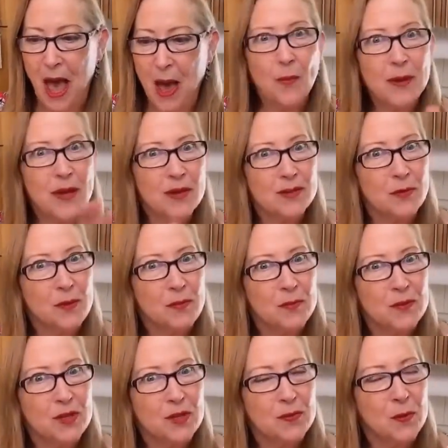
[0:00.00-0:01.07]
So because
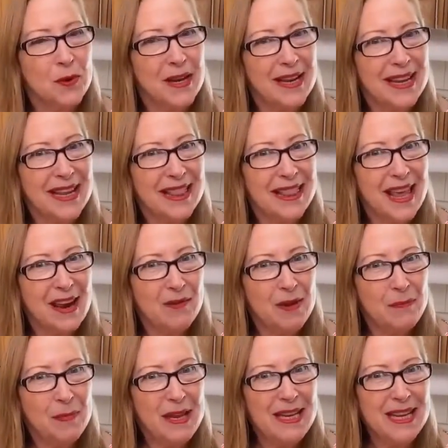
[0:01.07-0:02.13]
we just put it in there
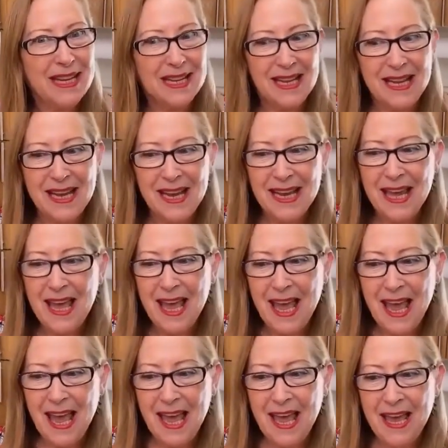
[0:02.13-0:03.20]
immediately
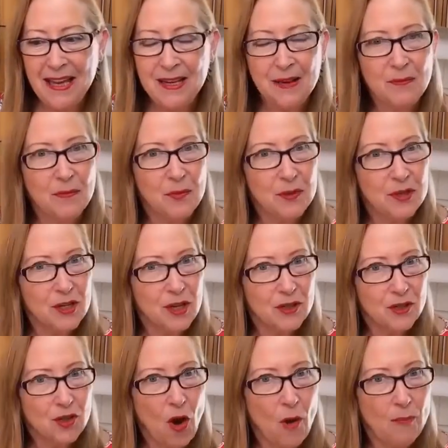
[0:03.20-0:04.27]
and put
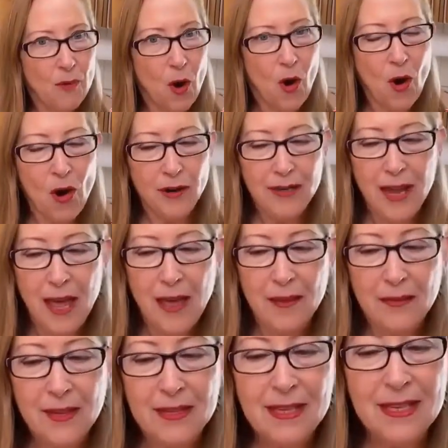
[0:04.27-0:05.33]
the top on.
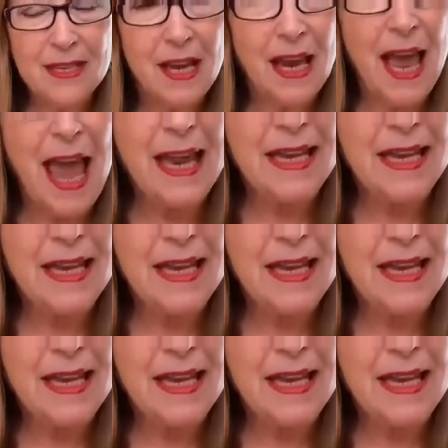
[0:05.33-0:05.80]
This is a